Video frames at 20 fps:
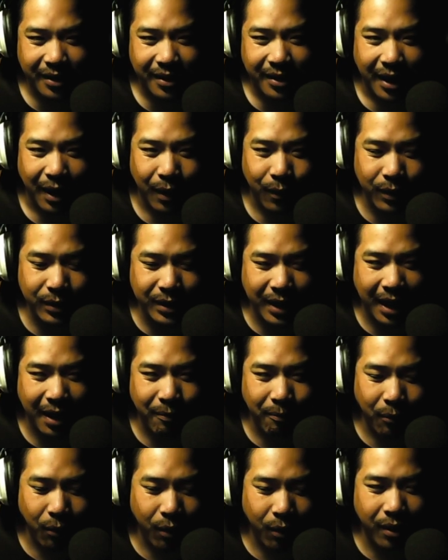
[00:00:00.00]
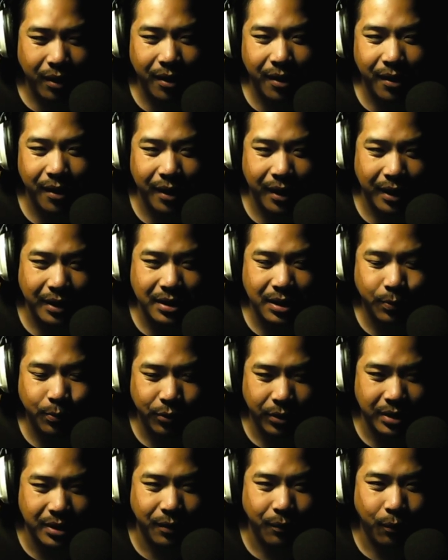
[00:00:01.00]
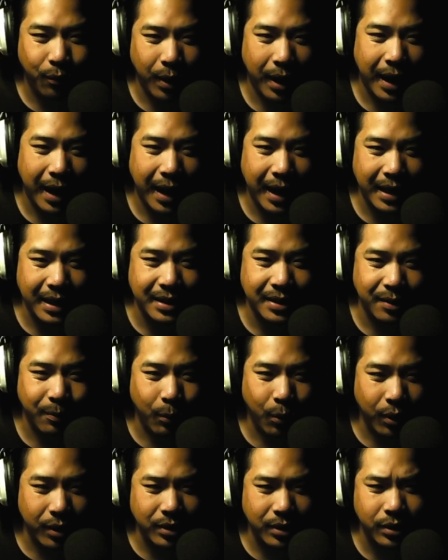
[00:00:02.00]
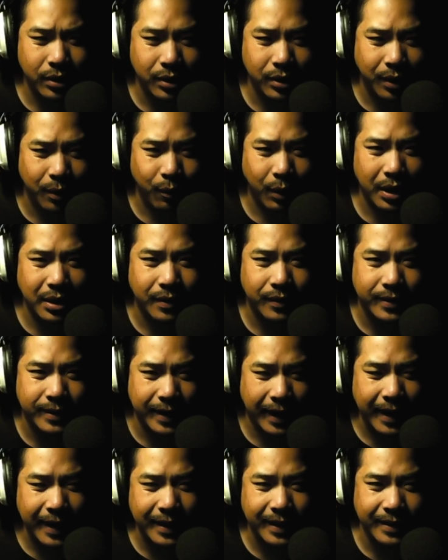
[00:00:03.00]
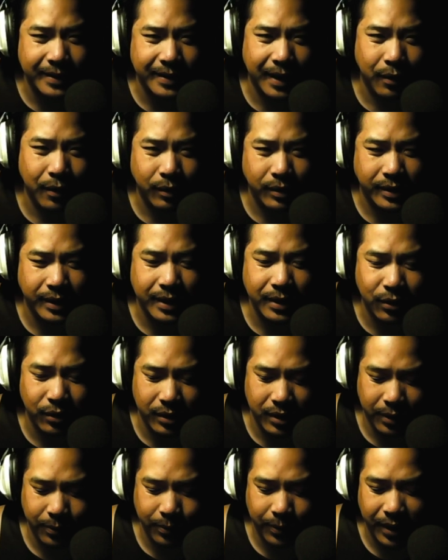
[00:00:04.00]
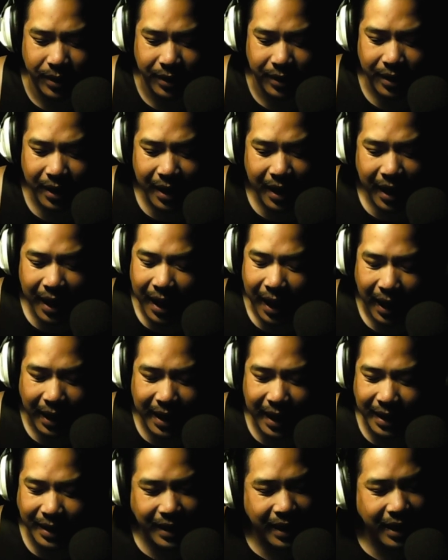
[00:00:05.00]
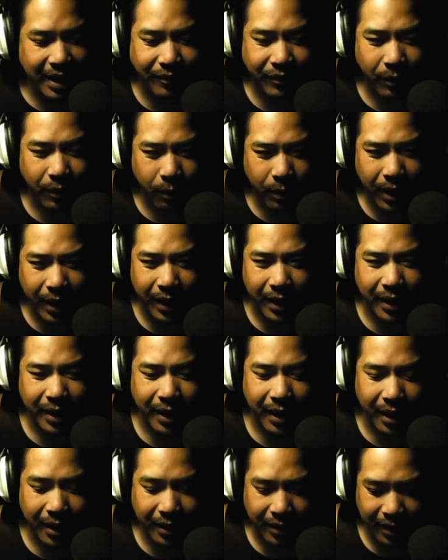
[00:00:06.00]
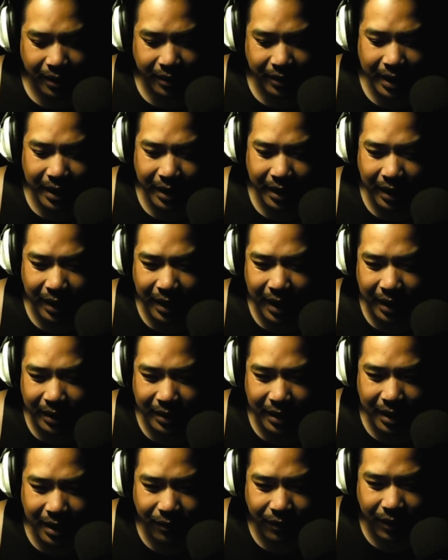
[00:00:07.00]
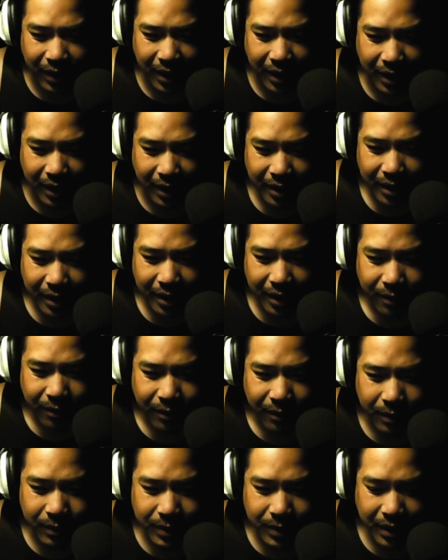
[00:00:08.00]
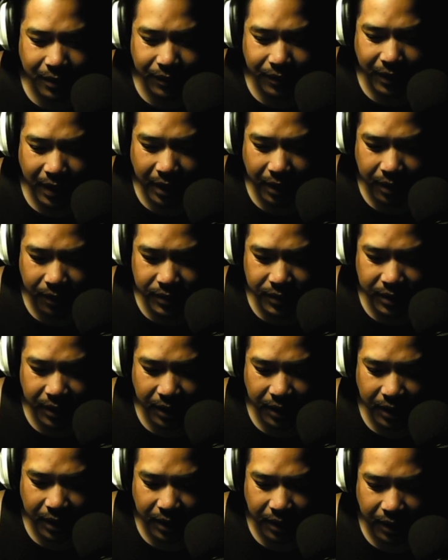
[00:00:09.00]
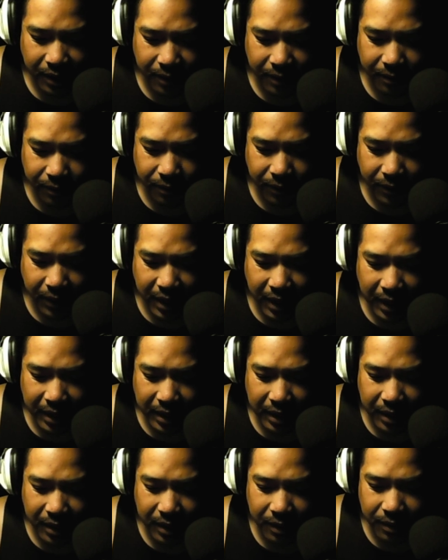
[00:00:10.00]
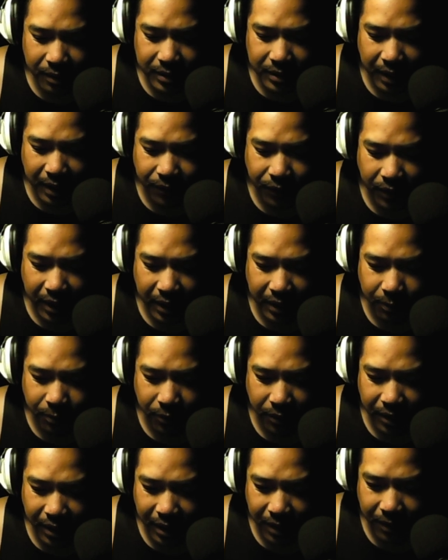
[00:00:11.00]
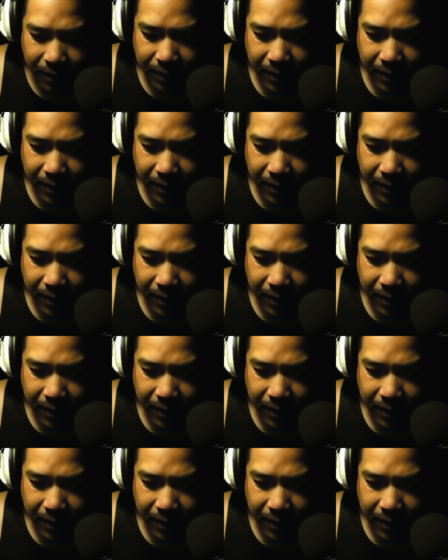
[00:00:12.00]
I wish I had more expressive ways, more interesting ways of saying this that was interesting, but I can't think of a way. I can't think of any. Let me see if I can forget any news I forgot to bring up.